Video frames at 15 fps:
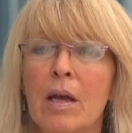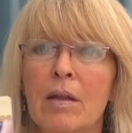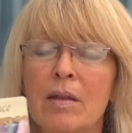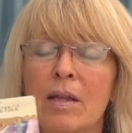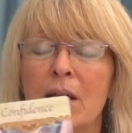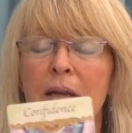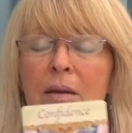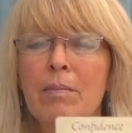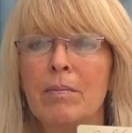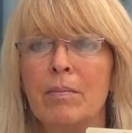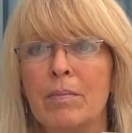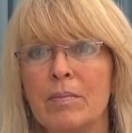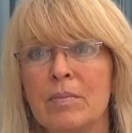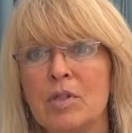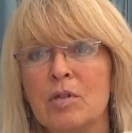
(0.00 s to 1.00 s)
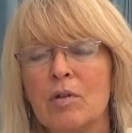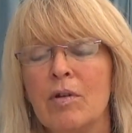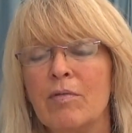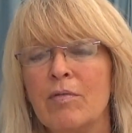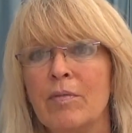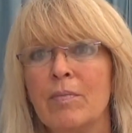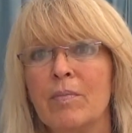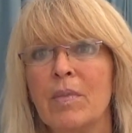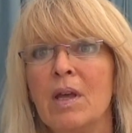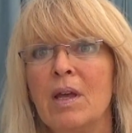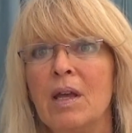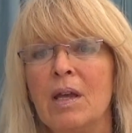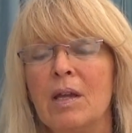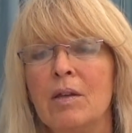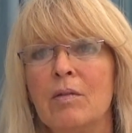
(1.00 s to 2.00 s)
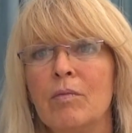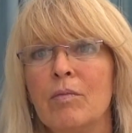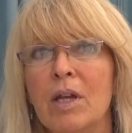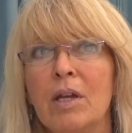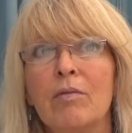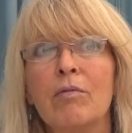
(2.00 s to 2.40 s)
the sort of in